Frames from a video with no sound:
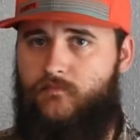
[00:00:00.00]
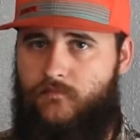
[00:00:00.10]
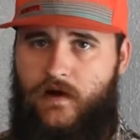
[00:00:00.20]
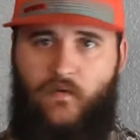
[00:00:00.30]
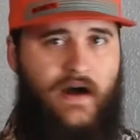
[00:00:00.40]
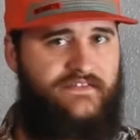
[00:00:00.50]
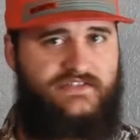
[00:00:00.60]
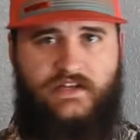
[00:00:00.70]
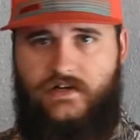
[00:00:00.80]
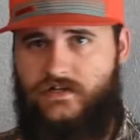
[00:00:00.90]
my
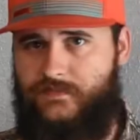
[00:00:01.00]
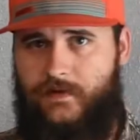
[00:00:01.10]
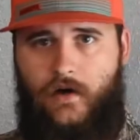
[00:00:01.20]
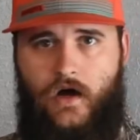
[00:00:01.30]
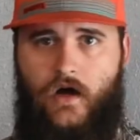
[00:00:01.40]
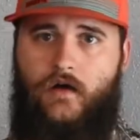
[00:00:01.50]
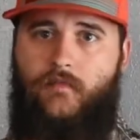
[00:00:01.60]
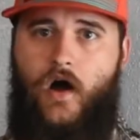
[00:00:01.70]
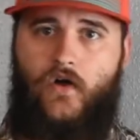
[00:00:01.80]
wife's deers, my mom,